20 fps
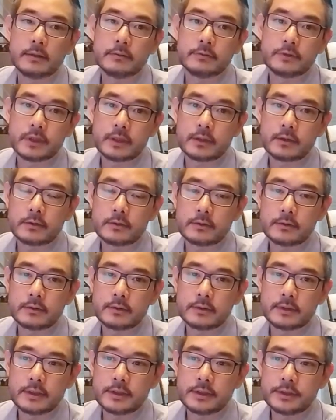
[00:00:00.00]

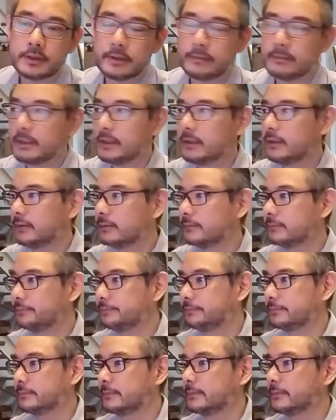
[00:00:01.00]
Objectos HTML.
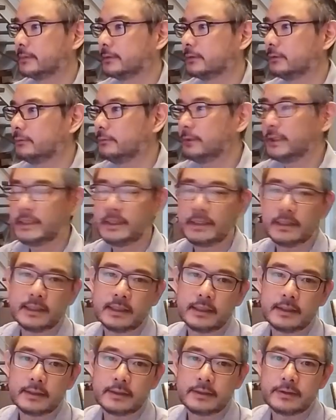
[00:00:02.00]
We
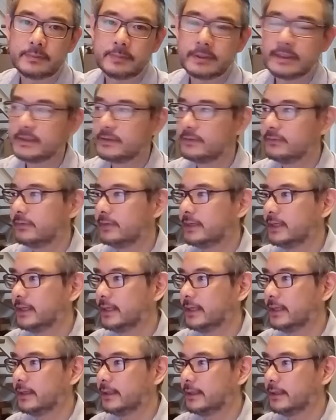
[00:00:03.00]
didn't
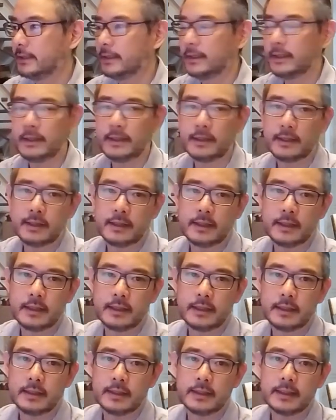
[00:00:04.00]
specify
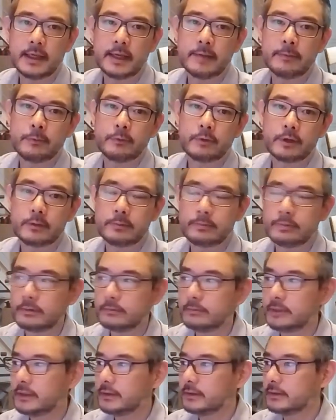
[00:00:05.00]
the name query
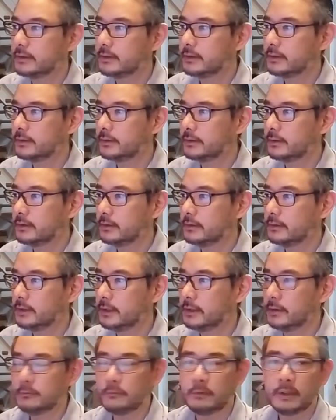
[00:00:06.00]
parameter, so
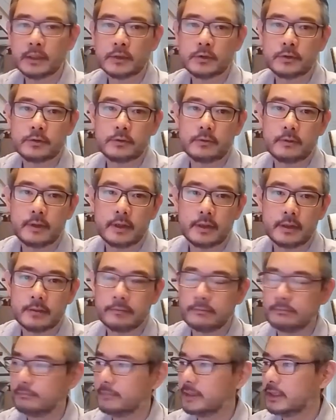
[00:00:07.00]
we went to the
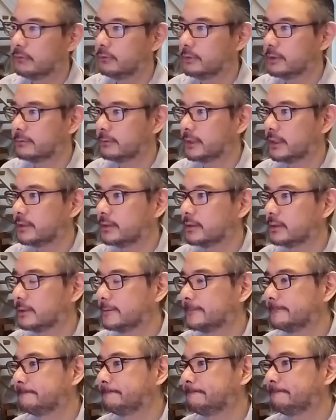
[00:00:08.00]
bad request.
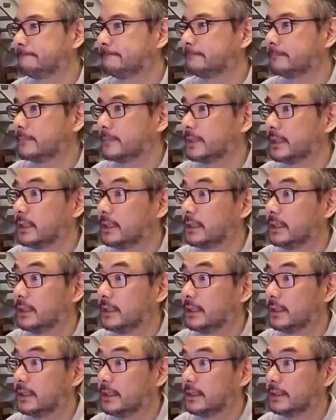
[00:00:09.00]

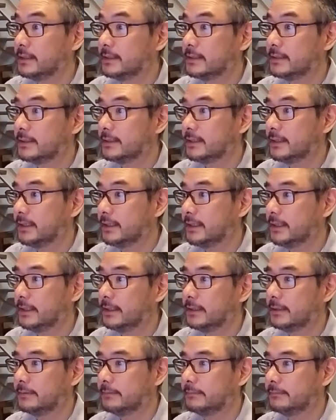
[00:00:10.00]
Let's
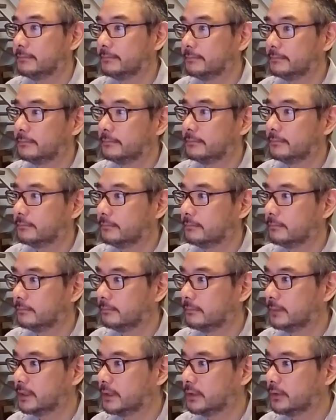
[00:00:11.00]
say
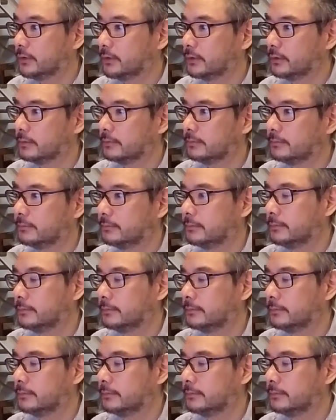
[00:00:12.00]
Marcio,